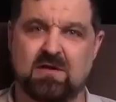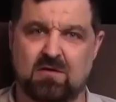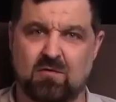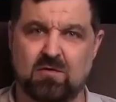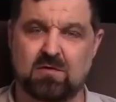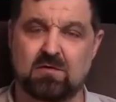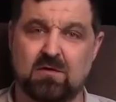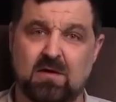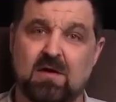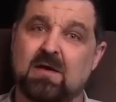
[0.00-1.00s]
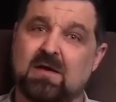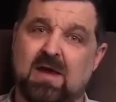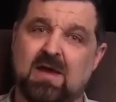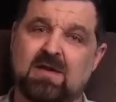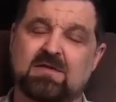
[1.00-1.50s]
Tech Corner.
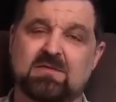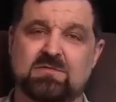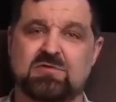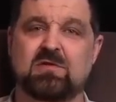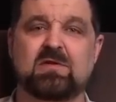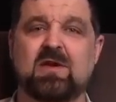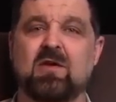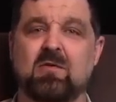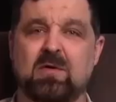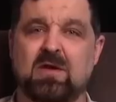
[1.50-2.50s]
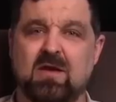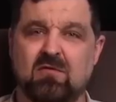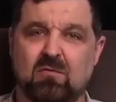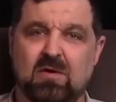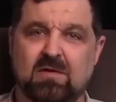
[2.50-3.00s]
And as I'm sure the title already
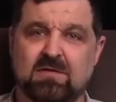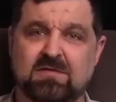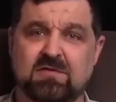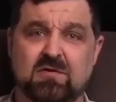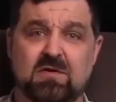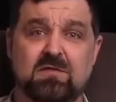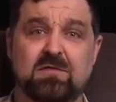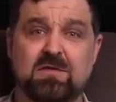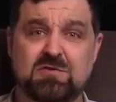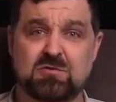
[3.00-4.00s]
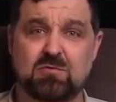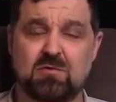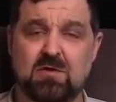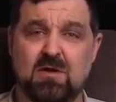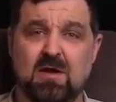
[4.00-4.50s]
gave it away, this is our official